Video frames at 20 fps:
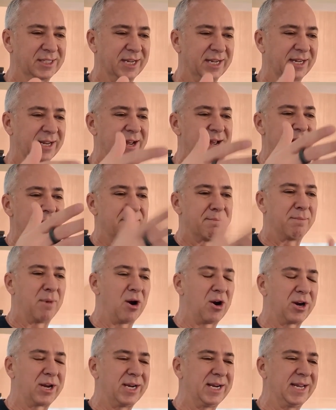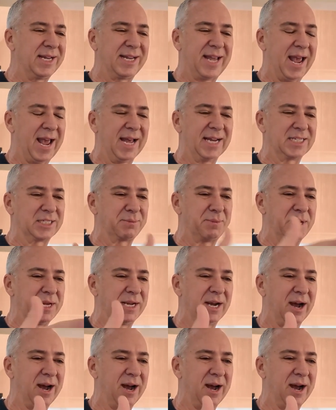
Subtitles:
Like marketing can't speak